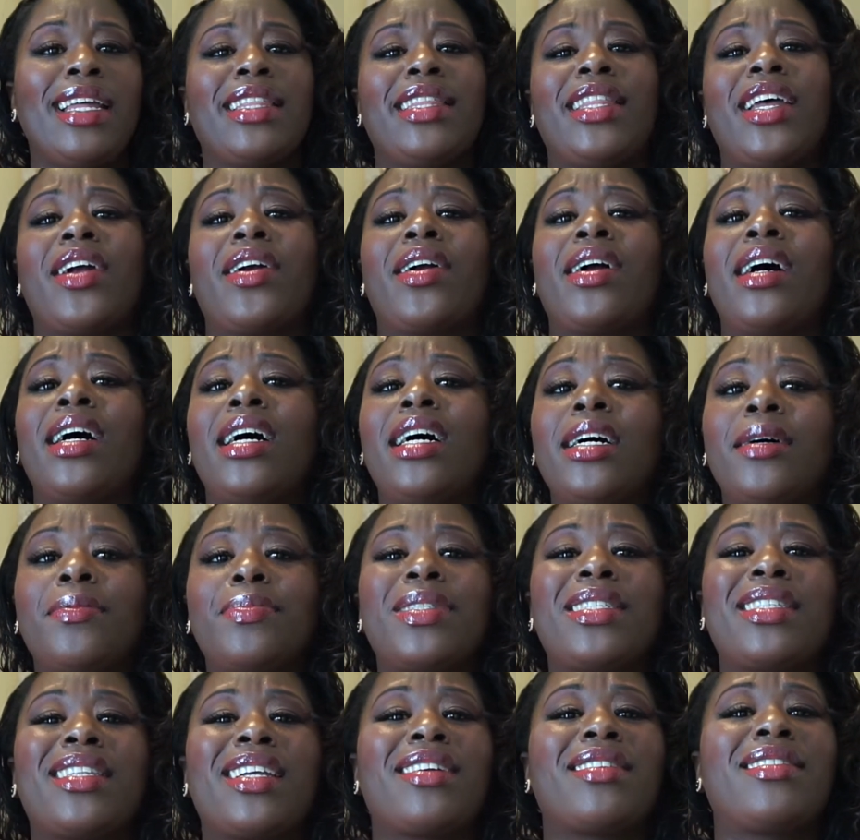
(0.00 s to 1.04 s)
their
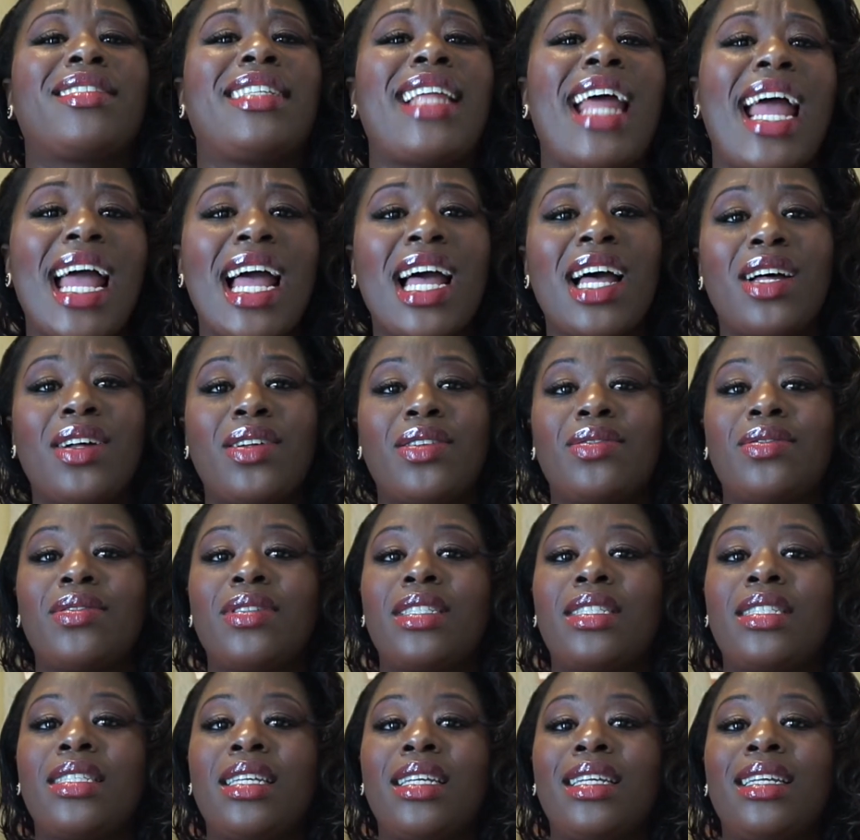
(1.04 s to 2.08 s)
ups, their
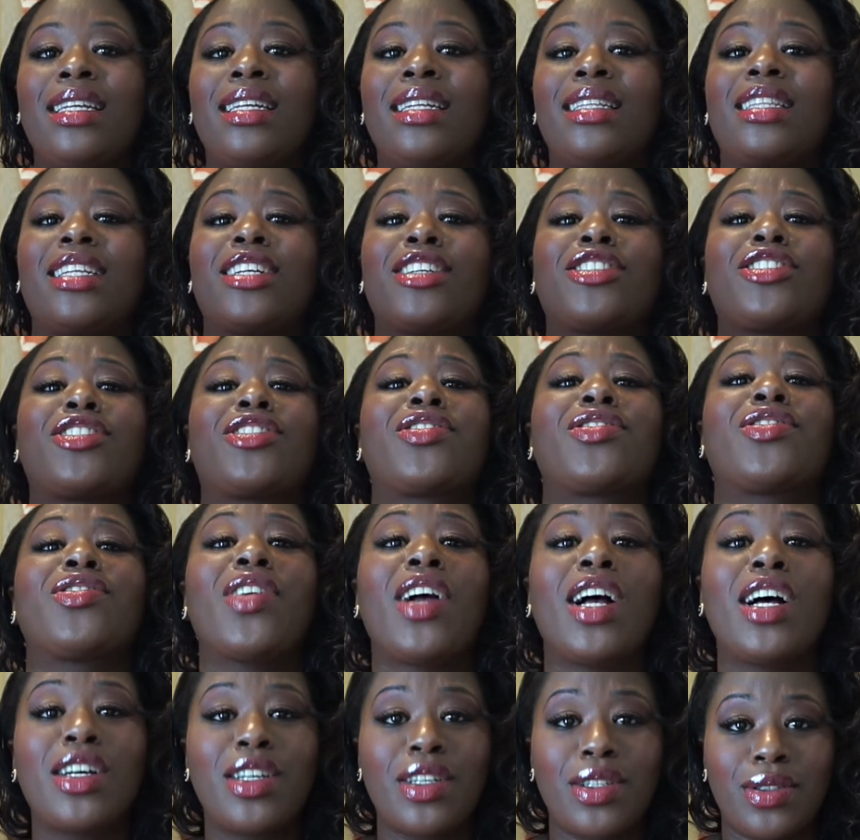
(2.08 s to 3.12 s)
downs, their
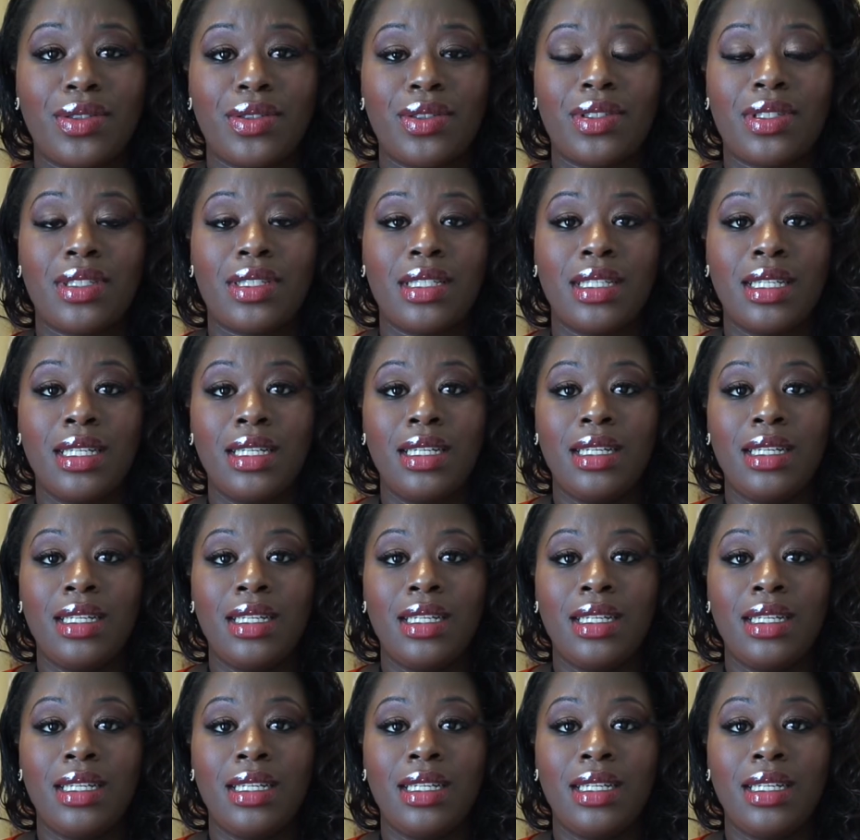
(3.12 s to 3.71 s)
struggles,